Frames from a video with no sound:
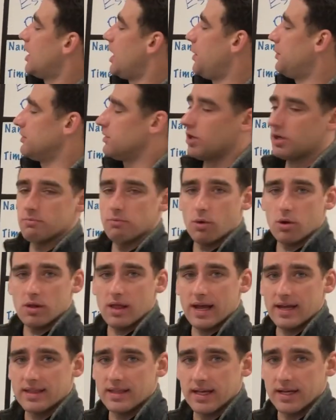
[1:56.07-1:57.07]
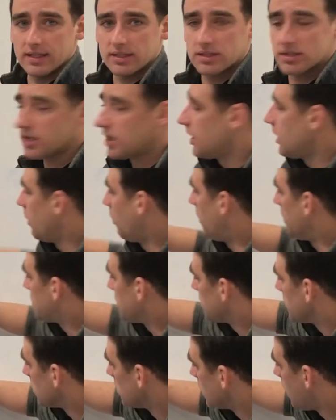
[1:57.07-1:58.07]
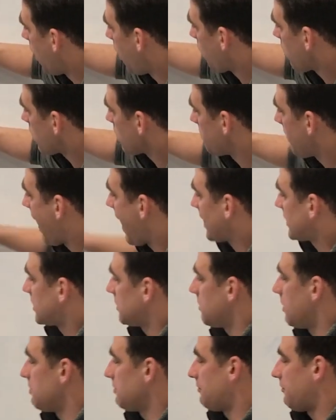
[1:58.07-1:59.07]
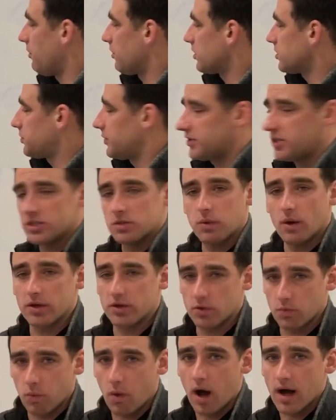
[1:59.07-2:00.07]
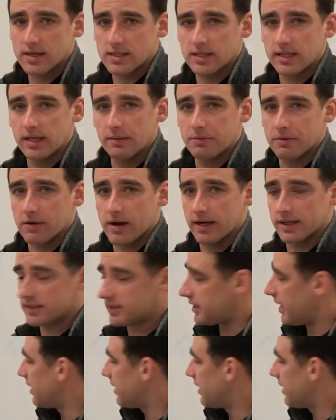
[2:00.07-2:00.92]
it would look more like this, with a lower maximum force, which is what you want to keep your eggs